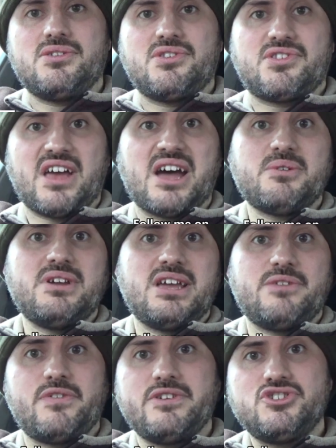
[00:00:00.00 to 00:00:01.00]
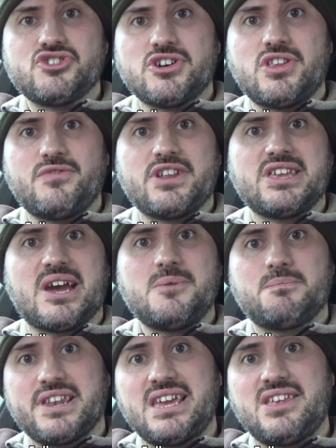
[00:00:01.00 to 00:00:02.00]
so, if you've enjoyed the video,
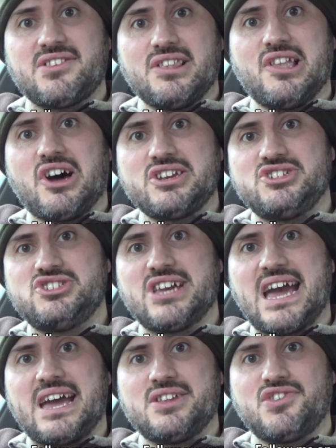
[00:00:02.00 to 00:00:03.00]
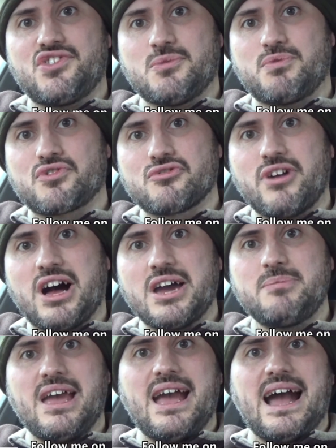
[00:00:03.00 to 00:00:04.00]
please like, share and
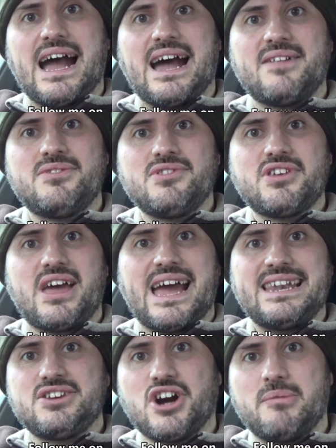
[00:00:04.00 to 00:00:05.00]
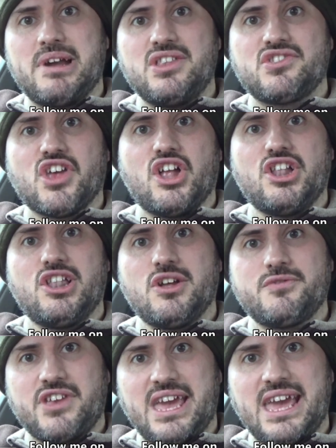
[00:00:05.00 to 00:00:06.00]
subscribe, and any comments,
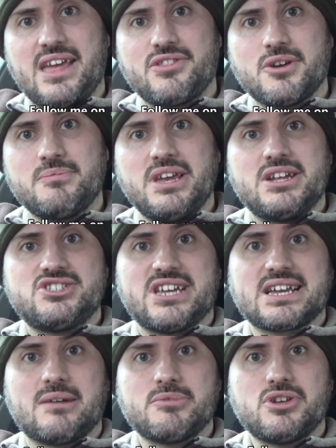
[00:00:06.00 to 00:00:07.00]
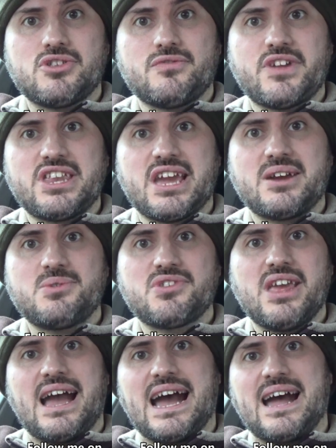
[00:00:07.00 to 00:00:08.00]
love to hear them. Check out my other
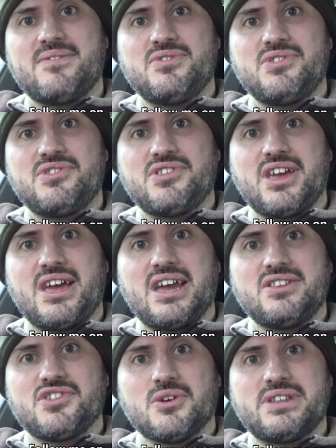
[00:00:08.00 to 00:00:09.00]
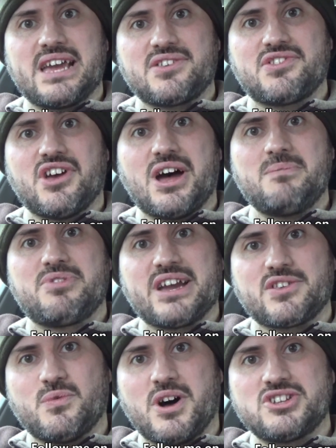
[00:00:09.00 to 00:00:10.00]
videos, and until next time,
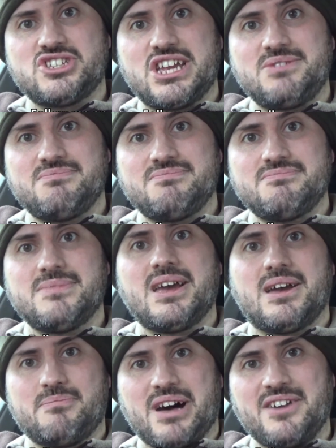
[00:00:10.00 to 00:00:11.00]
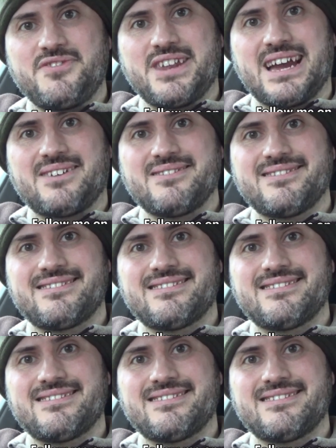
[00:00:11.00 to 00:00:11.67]
thanks for watching, and bye for now.